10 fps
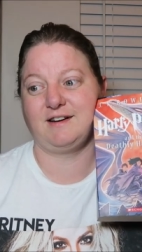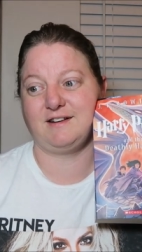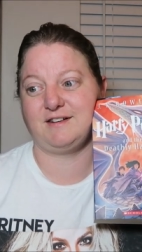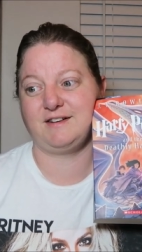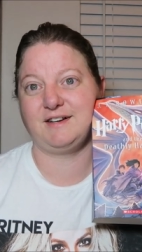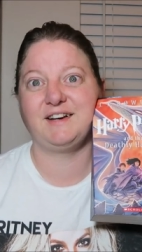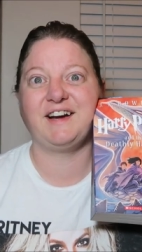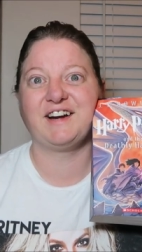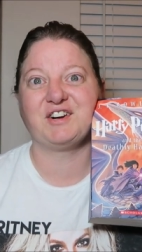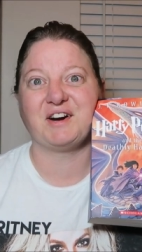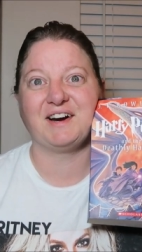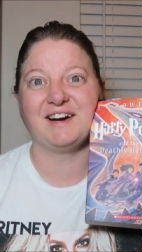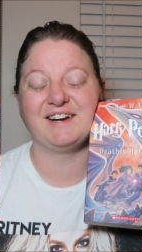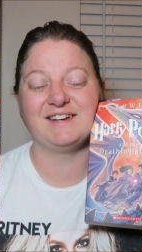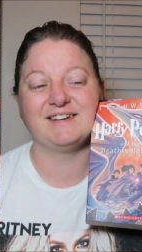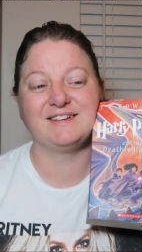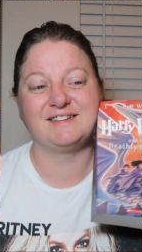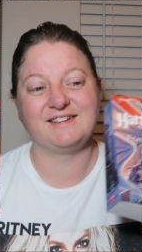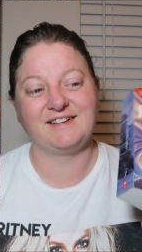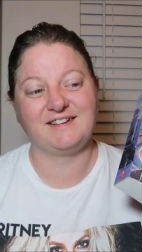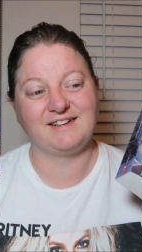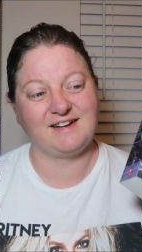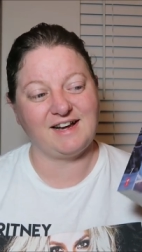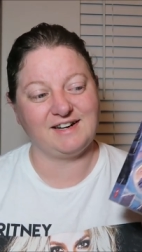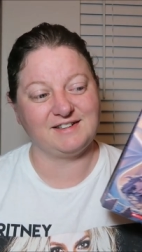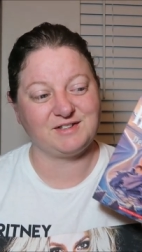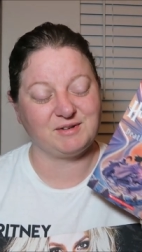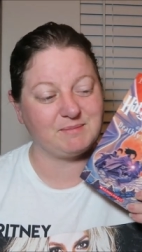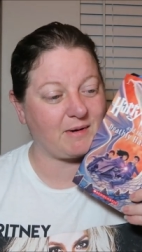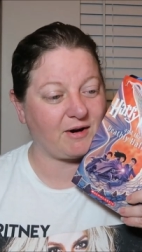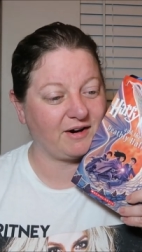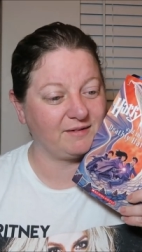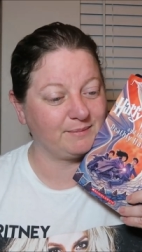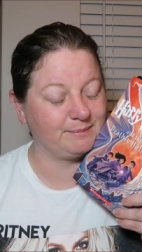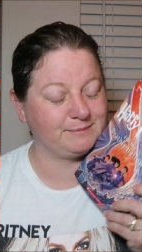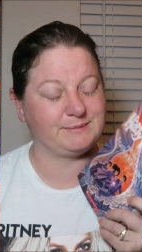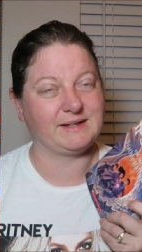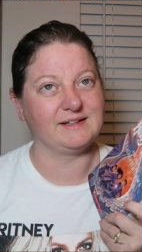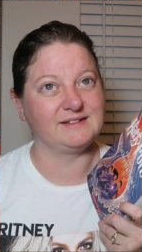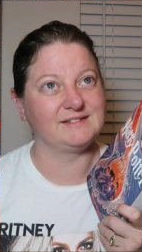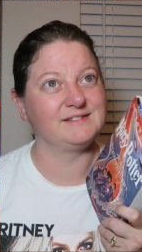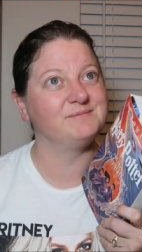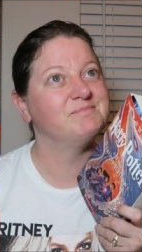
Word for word: uh, I cried at a certain part because